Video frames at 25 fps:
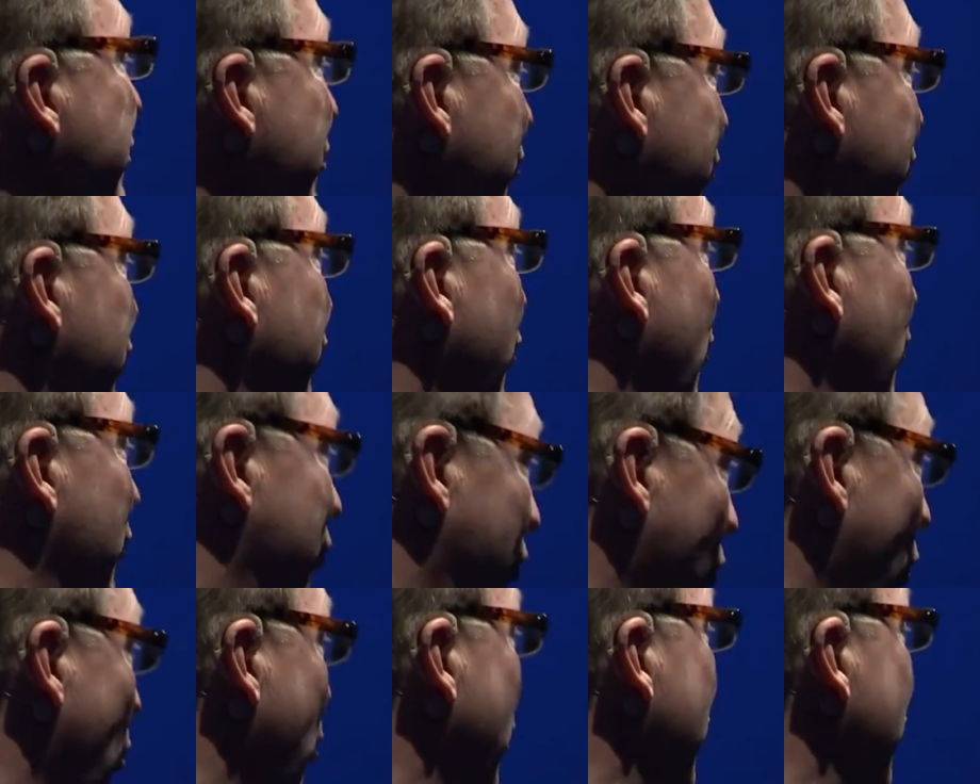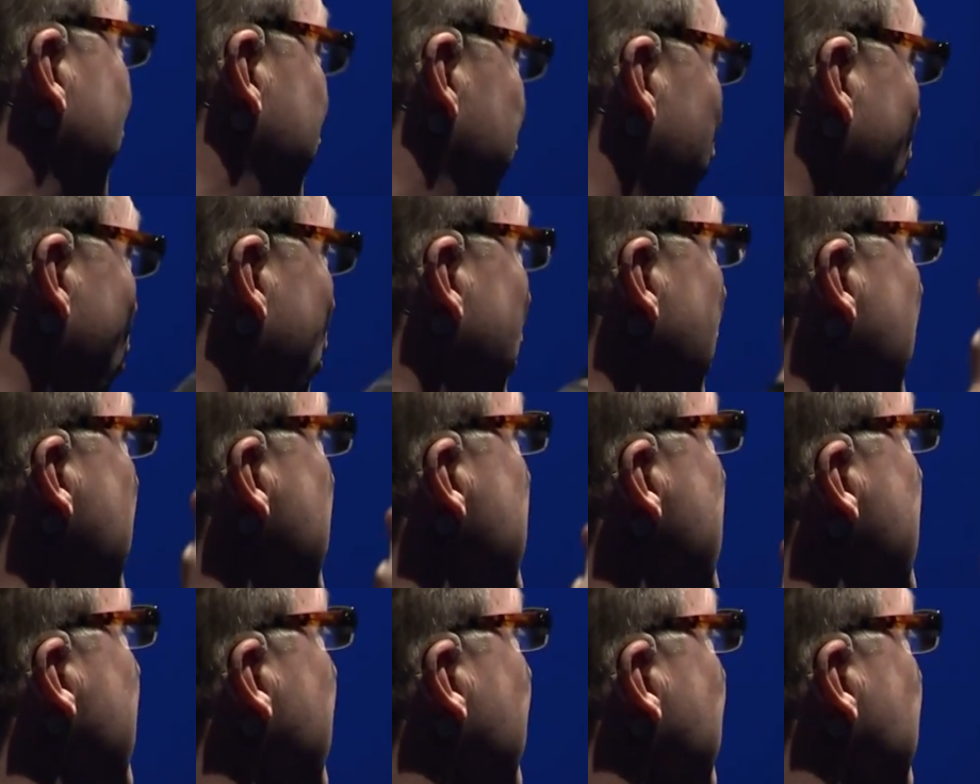forty
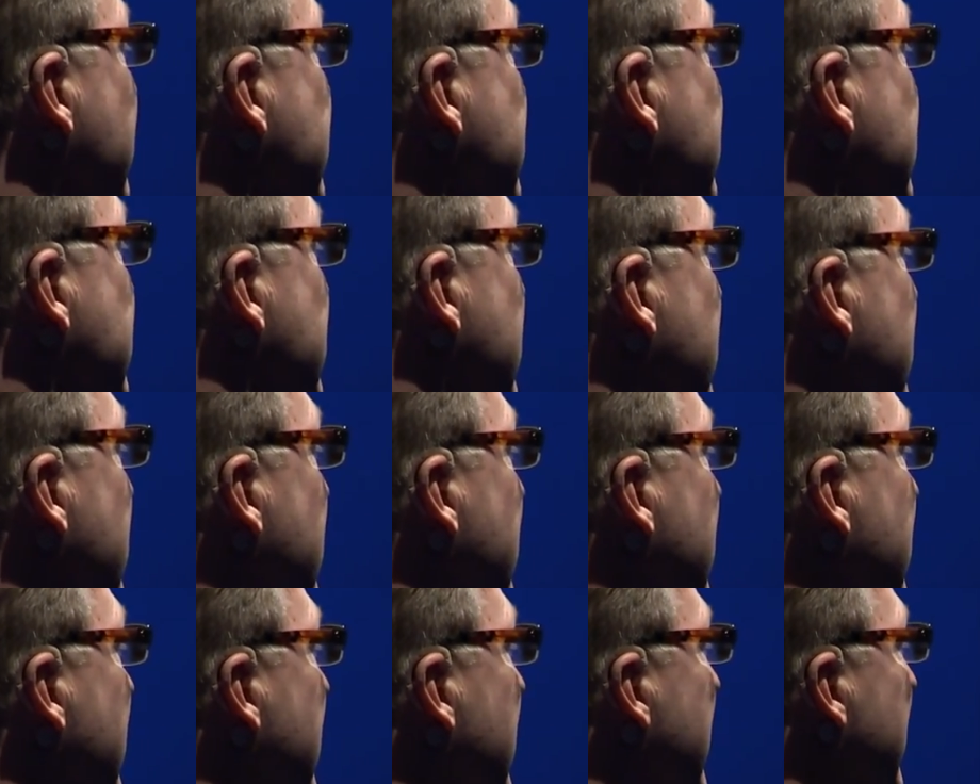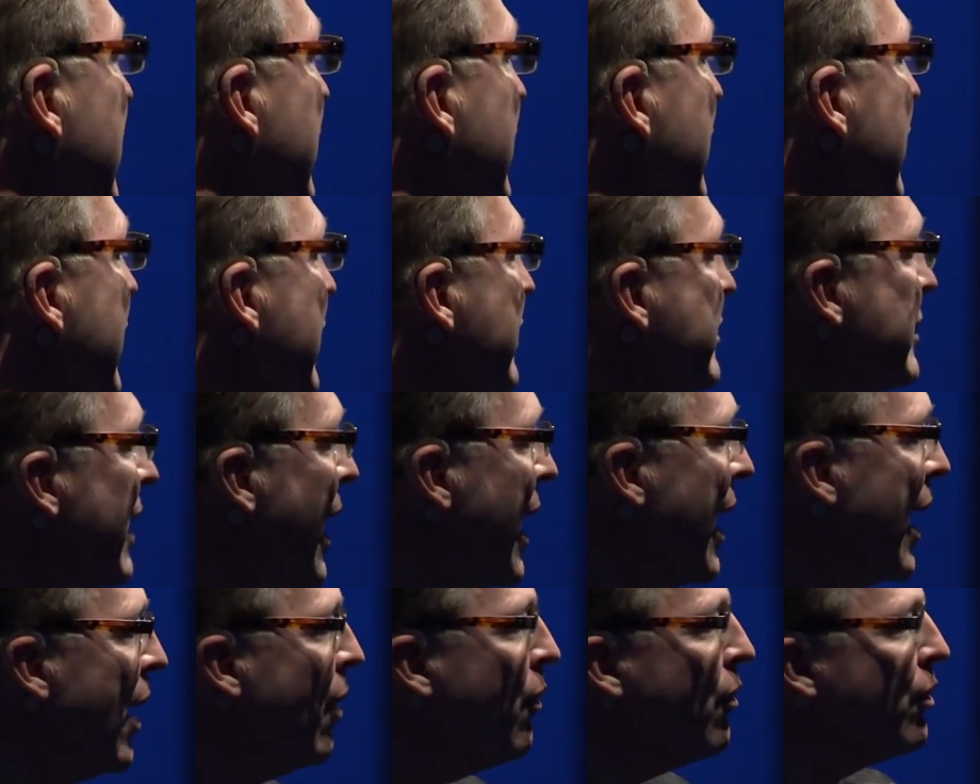years is
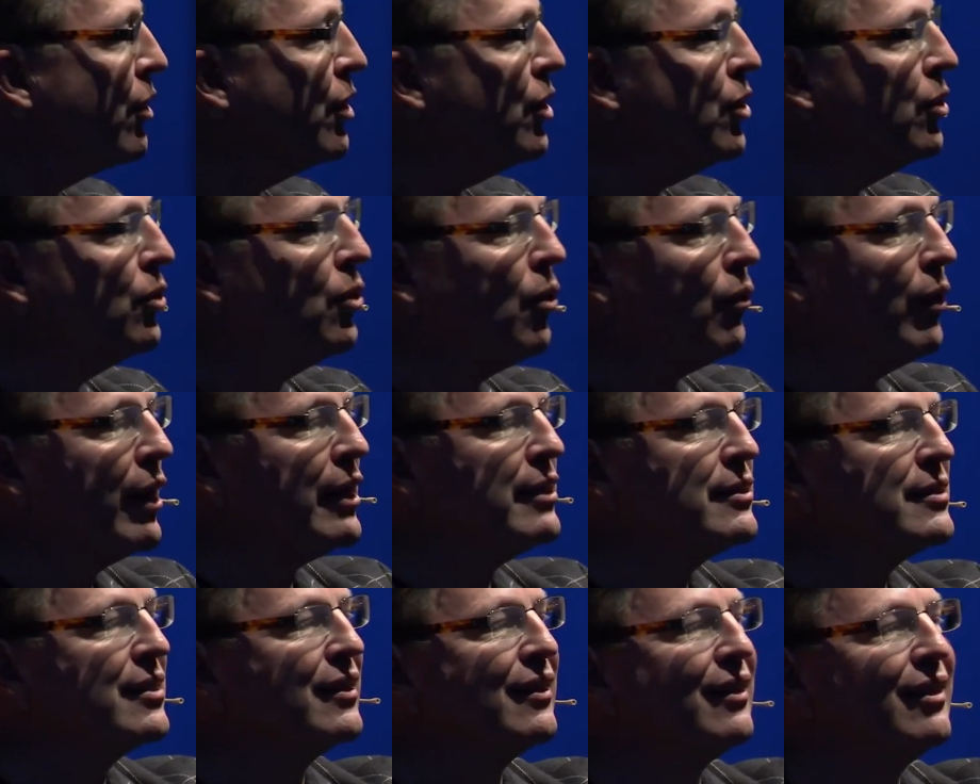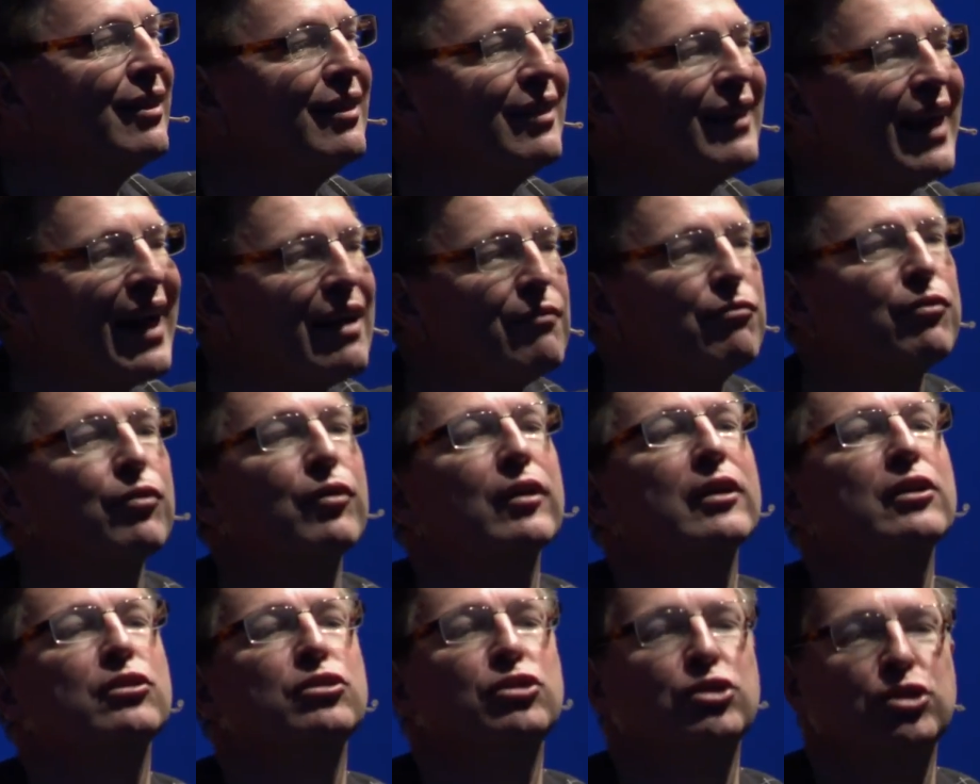how are you going to
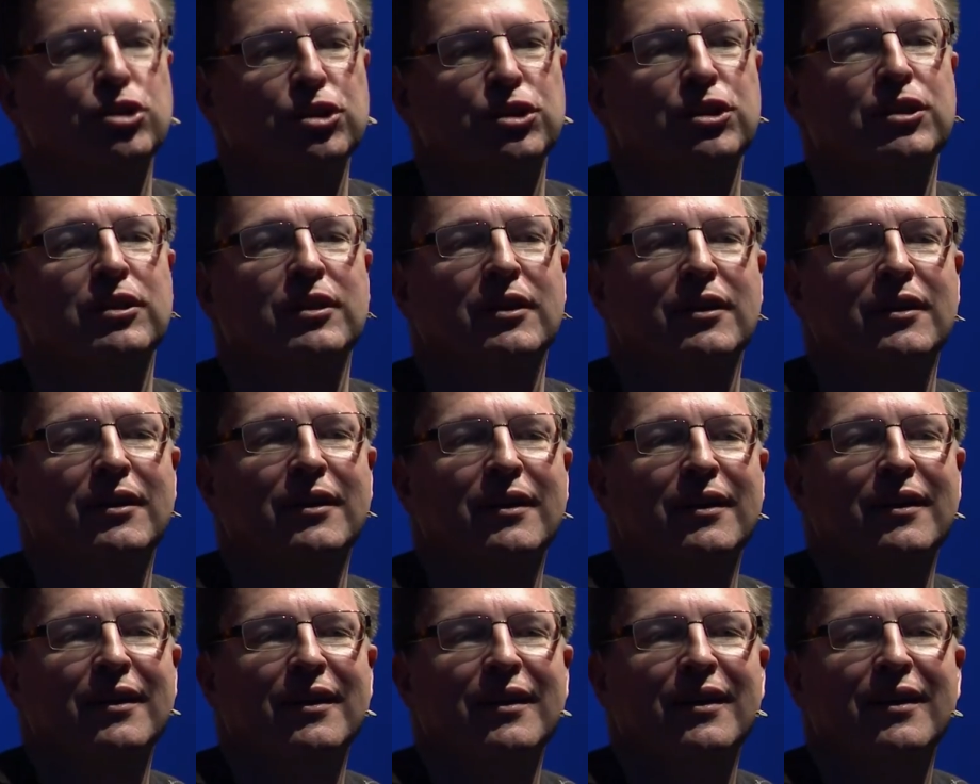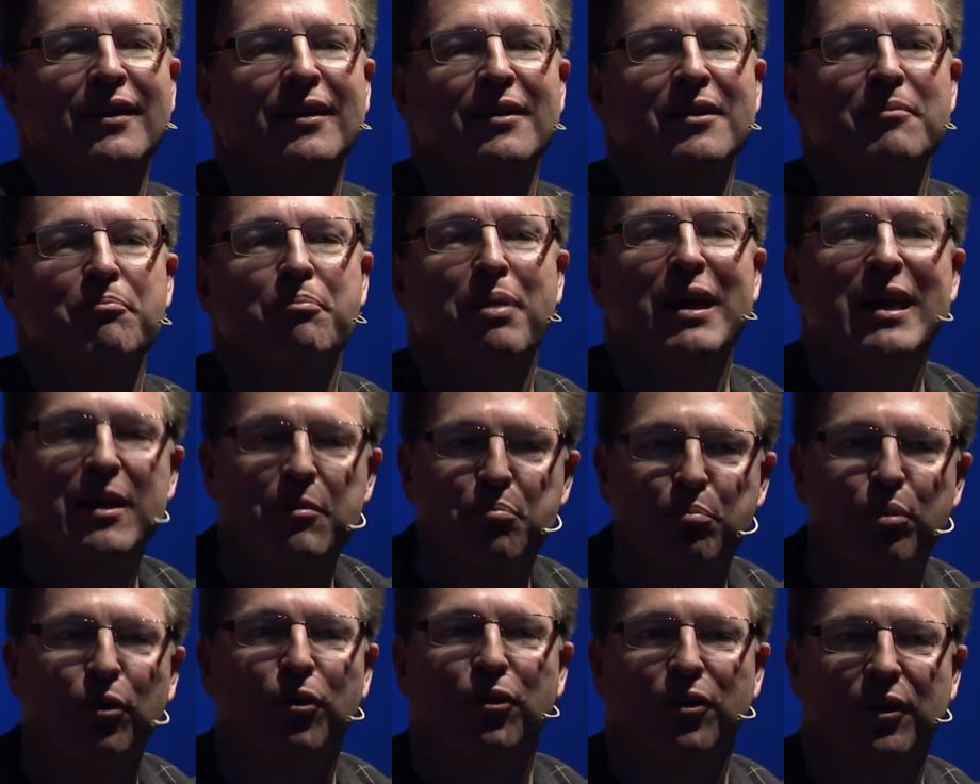leverage
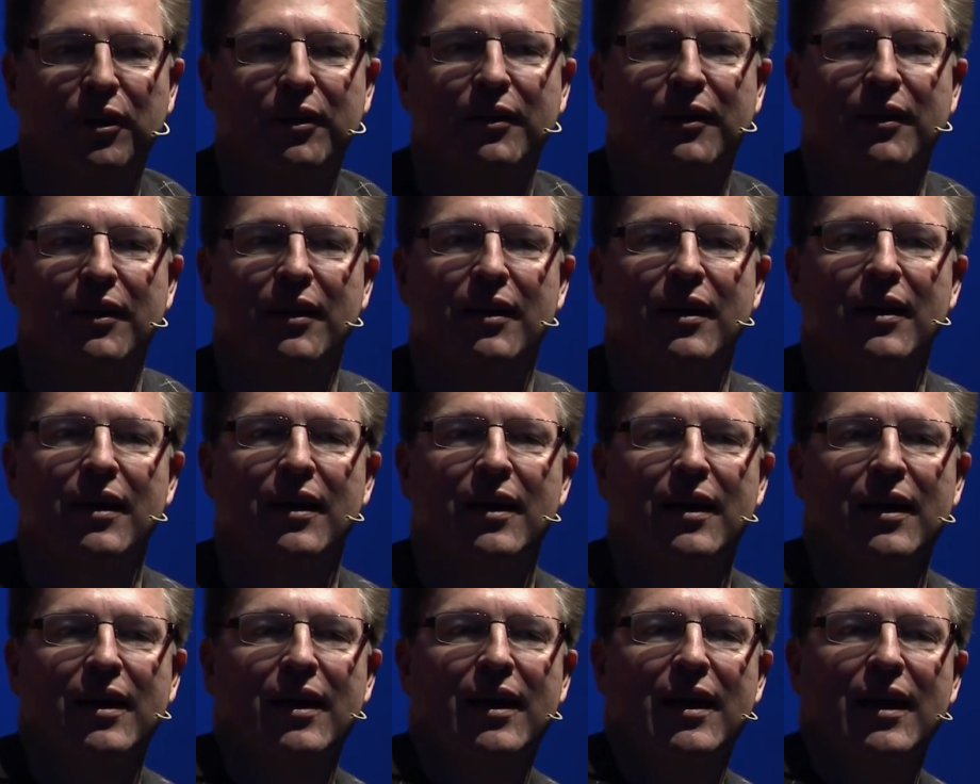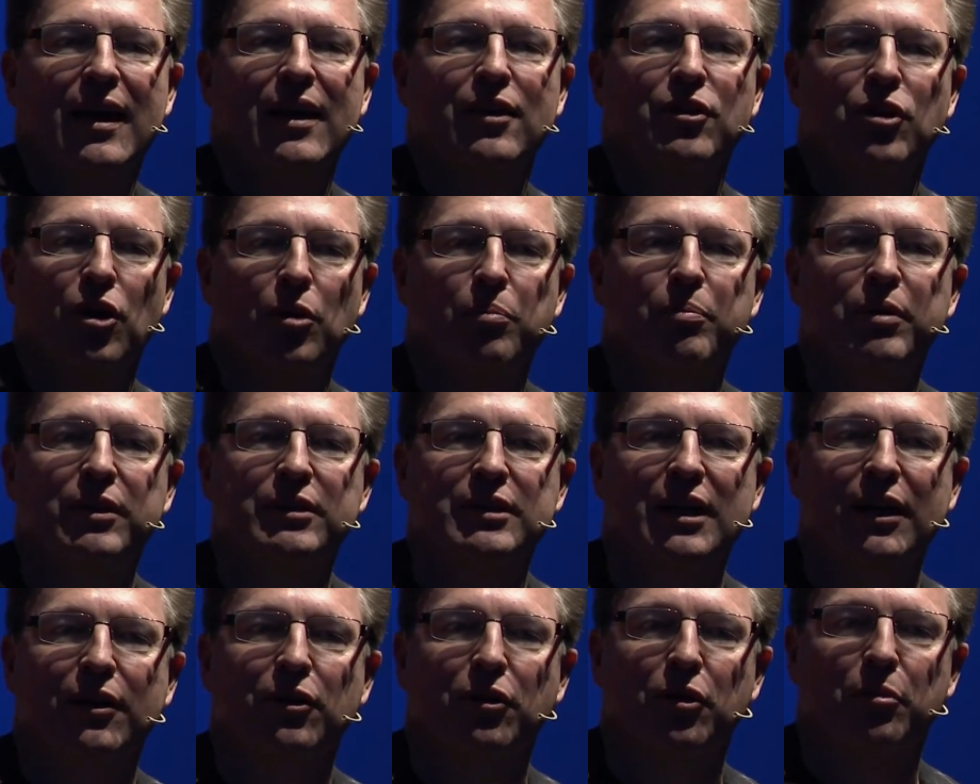people in your
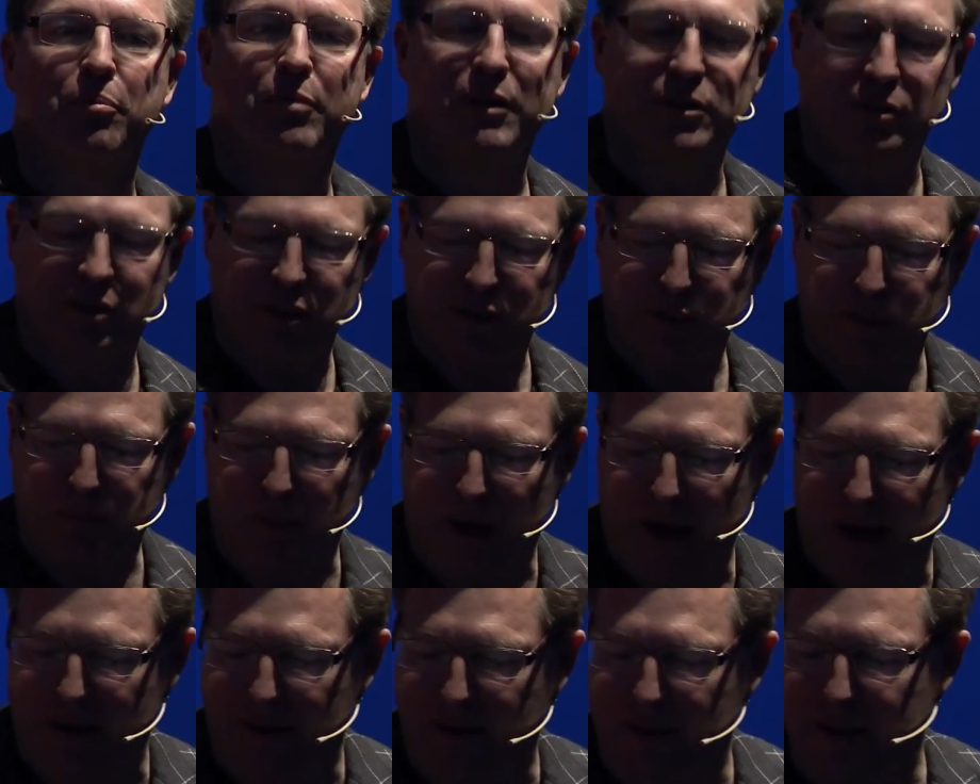particular business model.